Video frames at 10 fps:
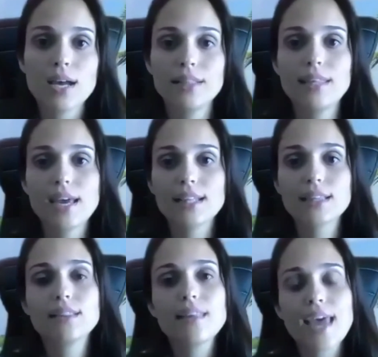that
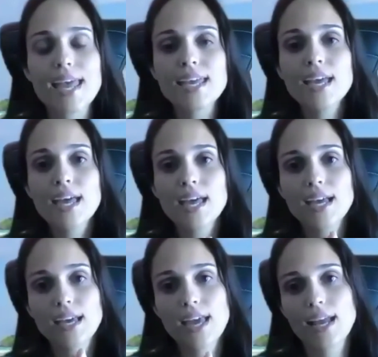they
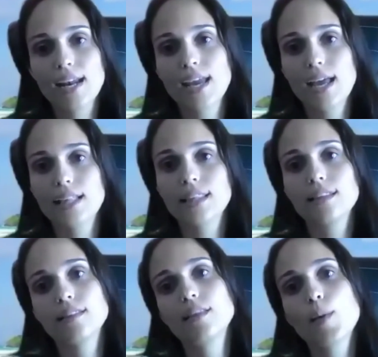can get
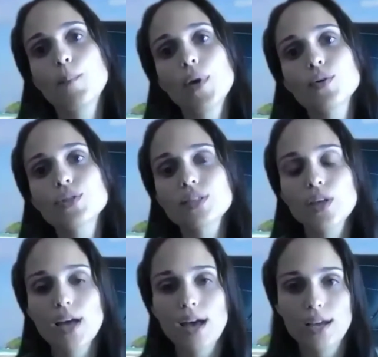the most
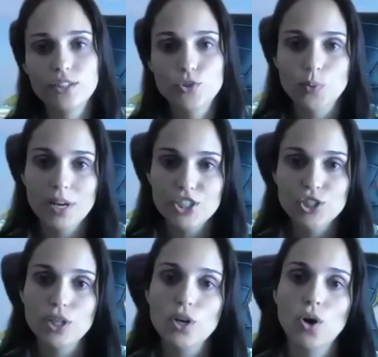
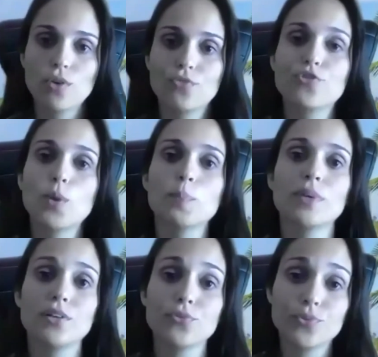hydration from
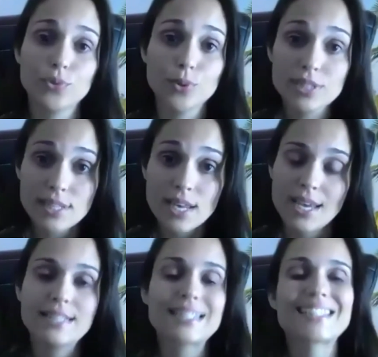their foods,
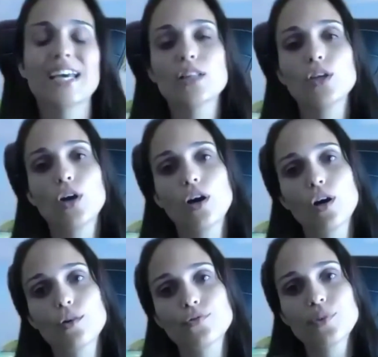instead
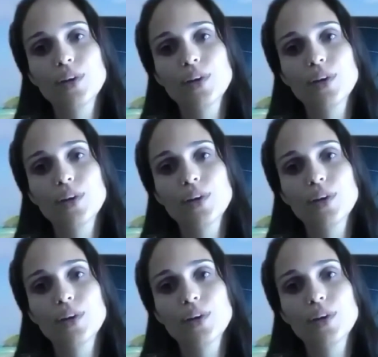of